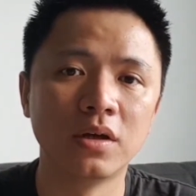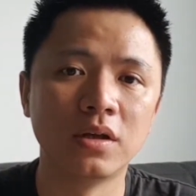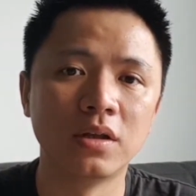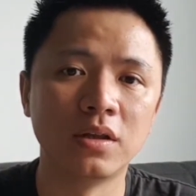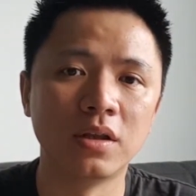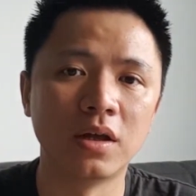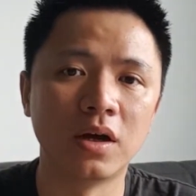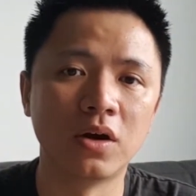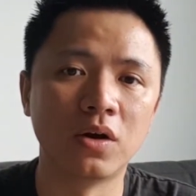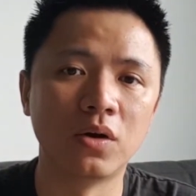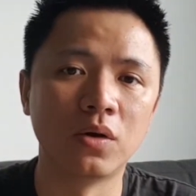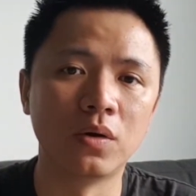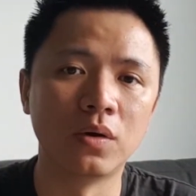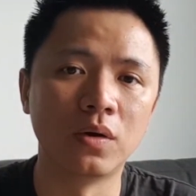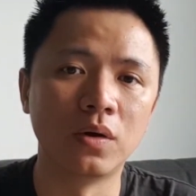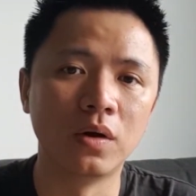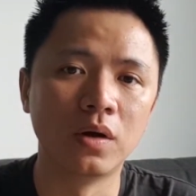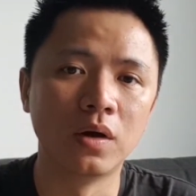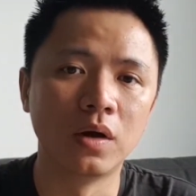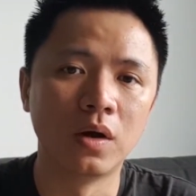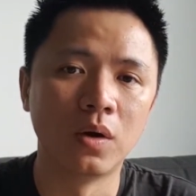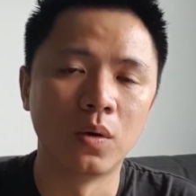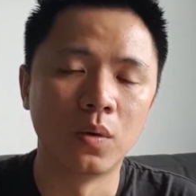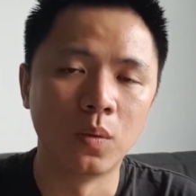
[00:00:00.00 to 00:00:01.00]
Now
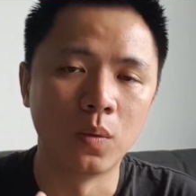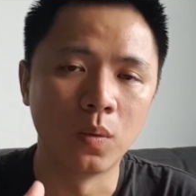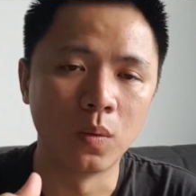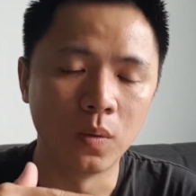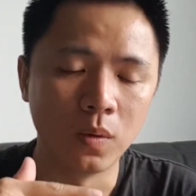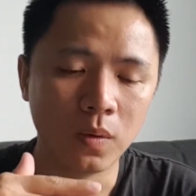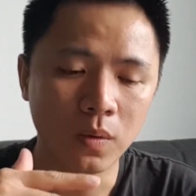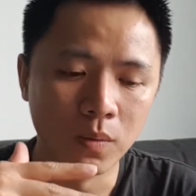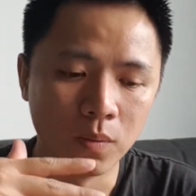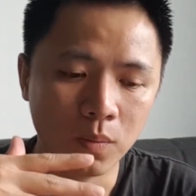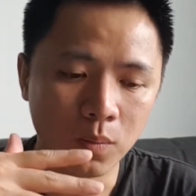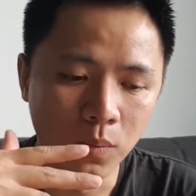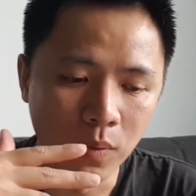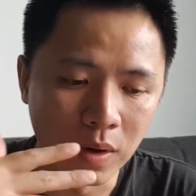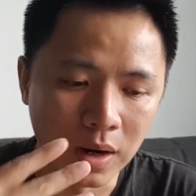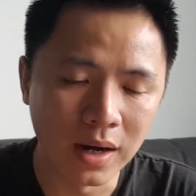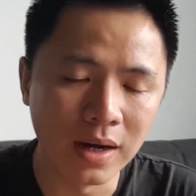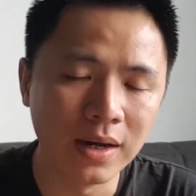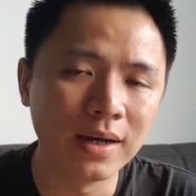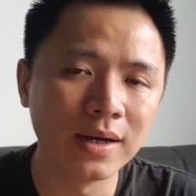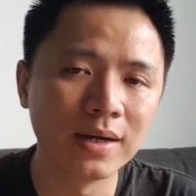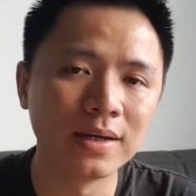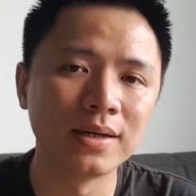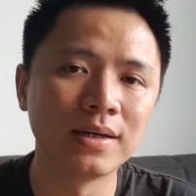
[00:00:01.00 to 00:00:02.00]

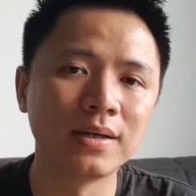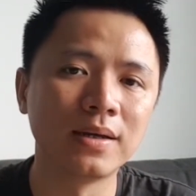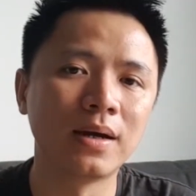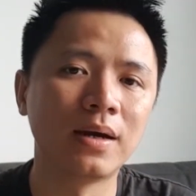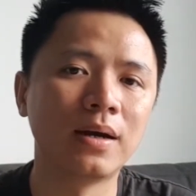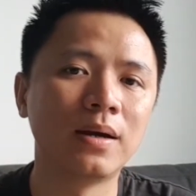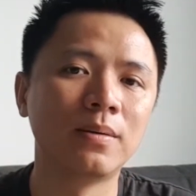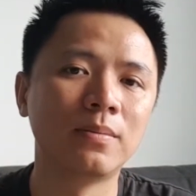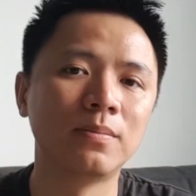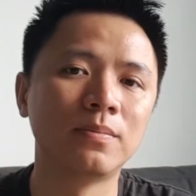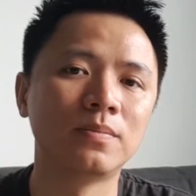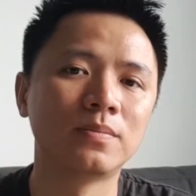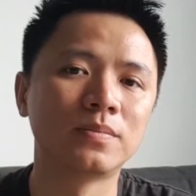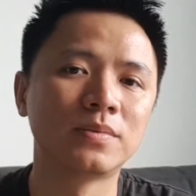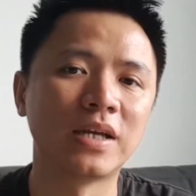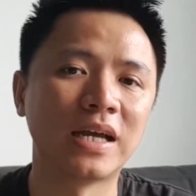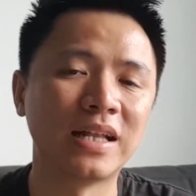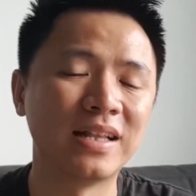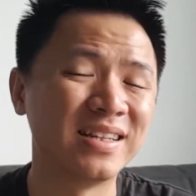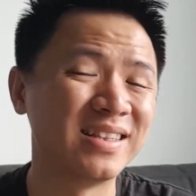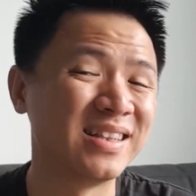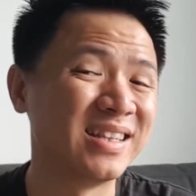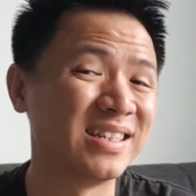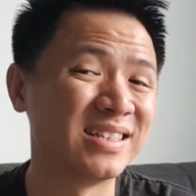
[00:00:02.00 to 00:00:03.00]
why I am
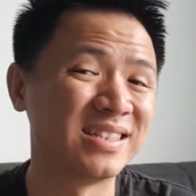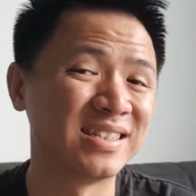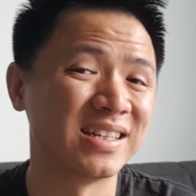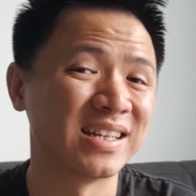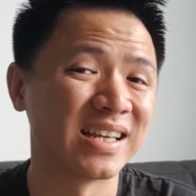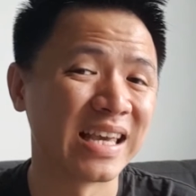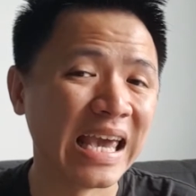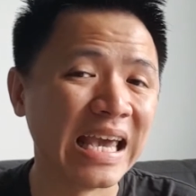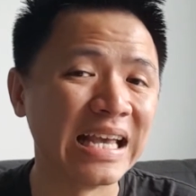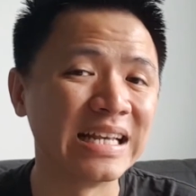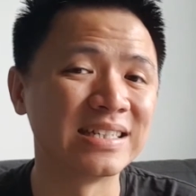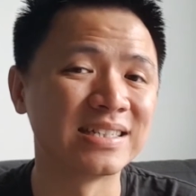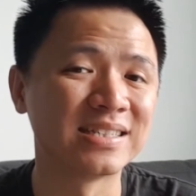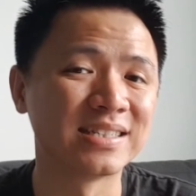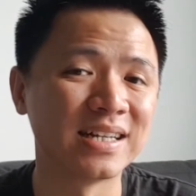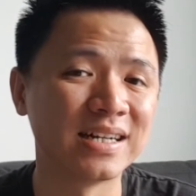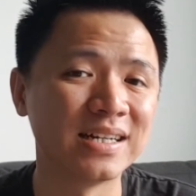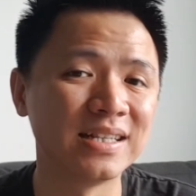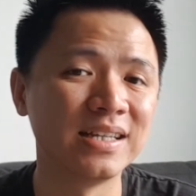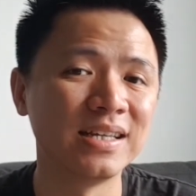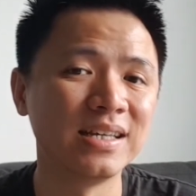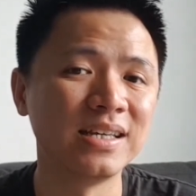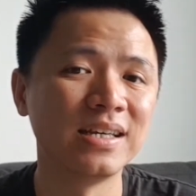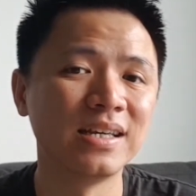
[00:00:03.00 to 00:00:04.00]
telling this case
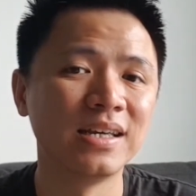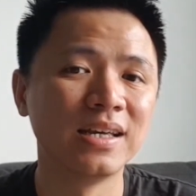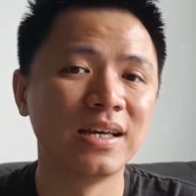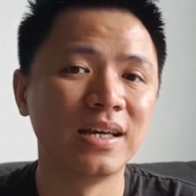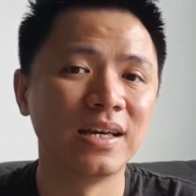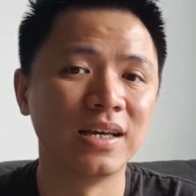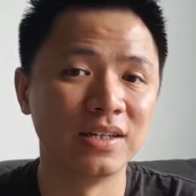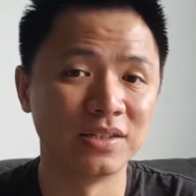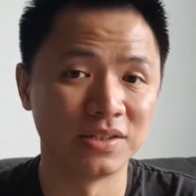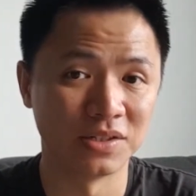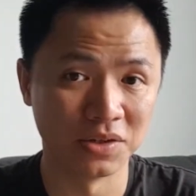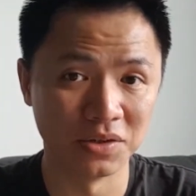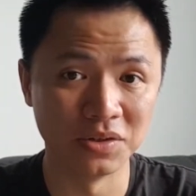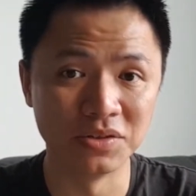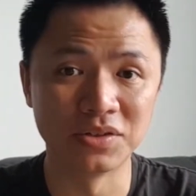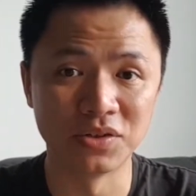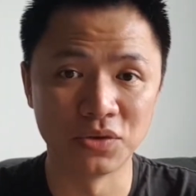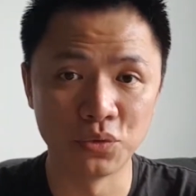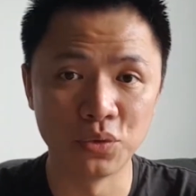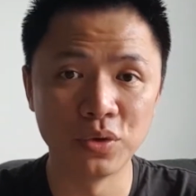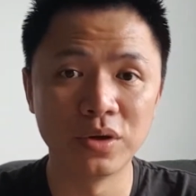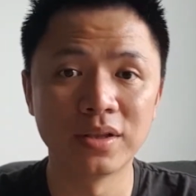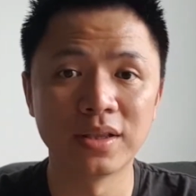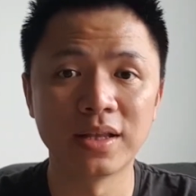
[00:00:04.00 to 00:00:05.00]
study, it's
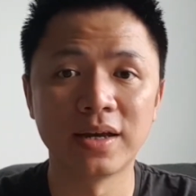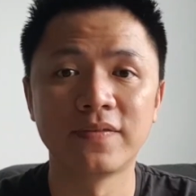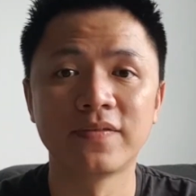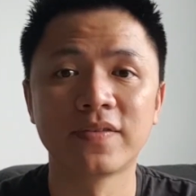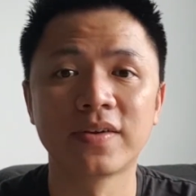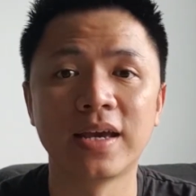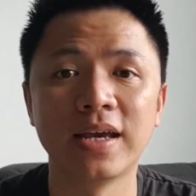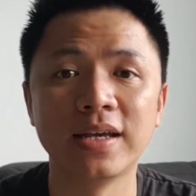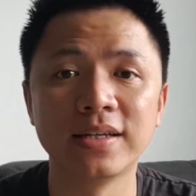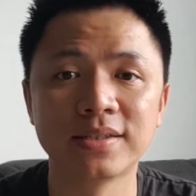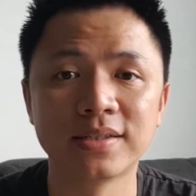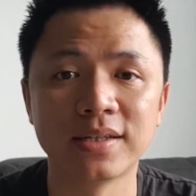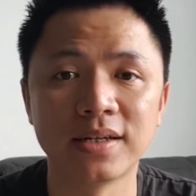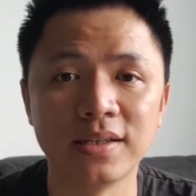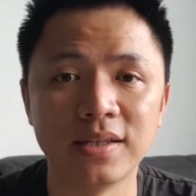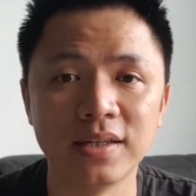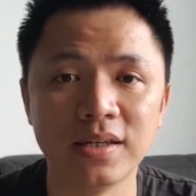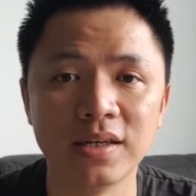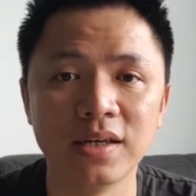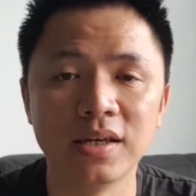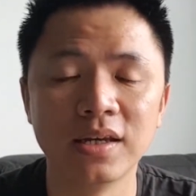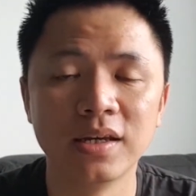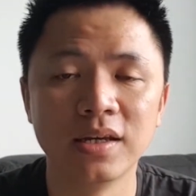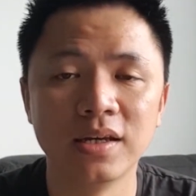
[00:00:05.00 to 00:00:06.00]
a real life case
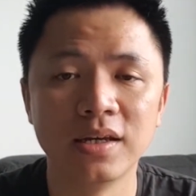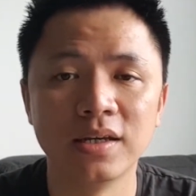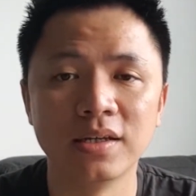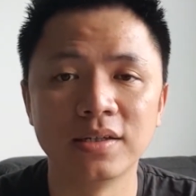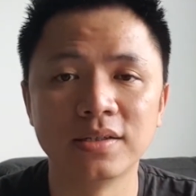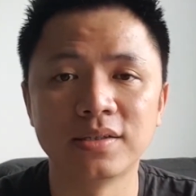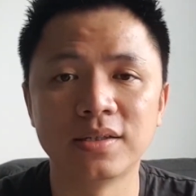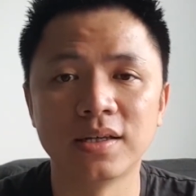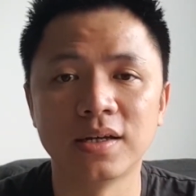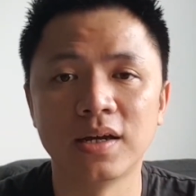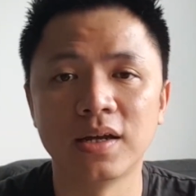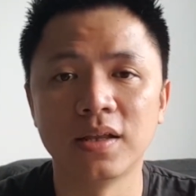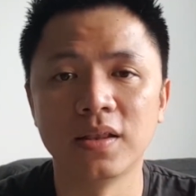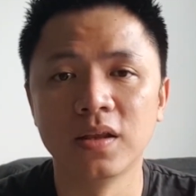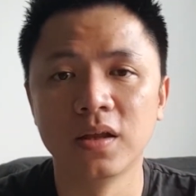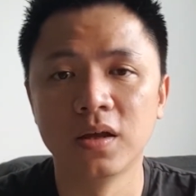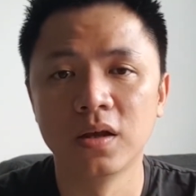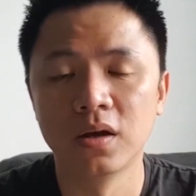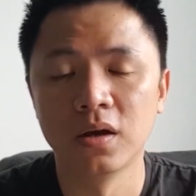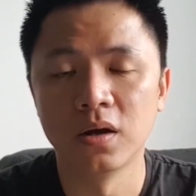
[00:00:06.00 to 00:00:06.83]
study, is that